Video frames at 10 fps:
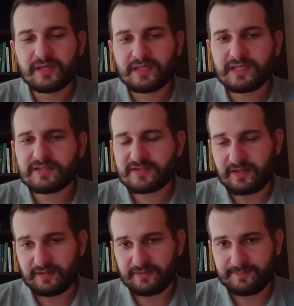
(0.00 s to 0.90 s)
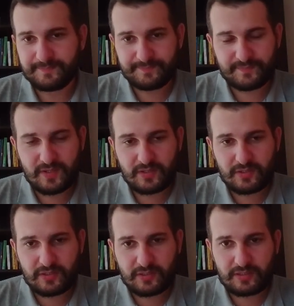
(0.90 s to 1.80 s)
Instead,
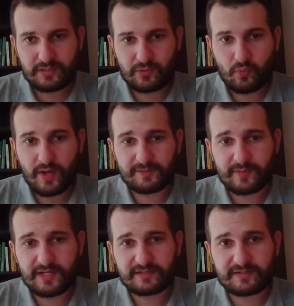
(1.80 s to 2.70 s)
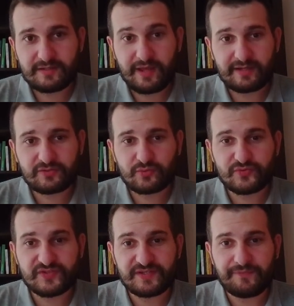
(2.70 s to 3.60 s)
white played knight to
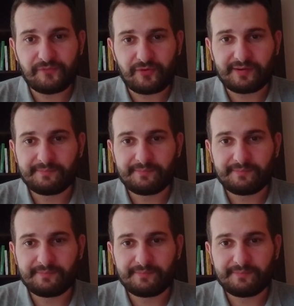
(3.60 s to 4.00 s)
c3.